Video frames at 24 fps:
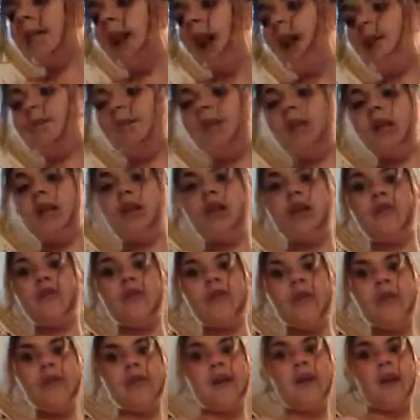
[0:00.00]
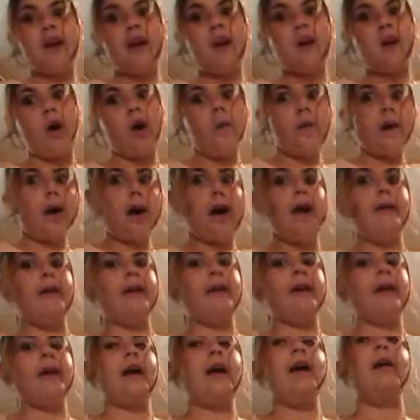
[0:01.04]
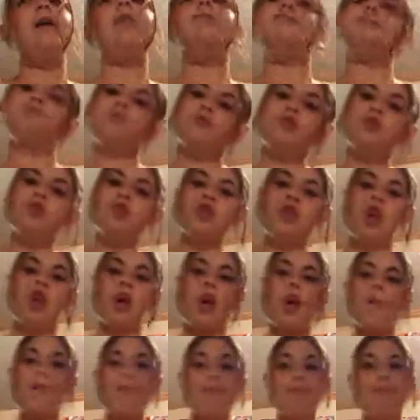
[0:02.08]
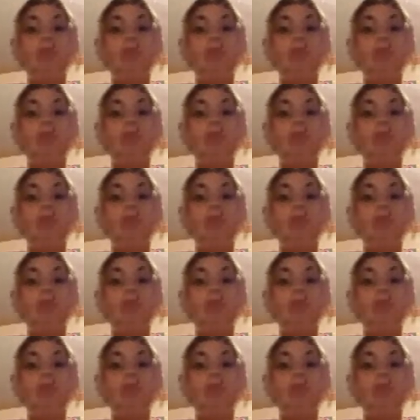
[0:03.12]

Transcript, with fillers: Tumblr video about it. Shut up,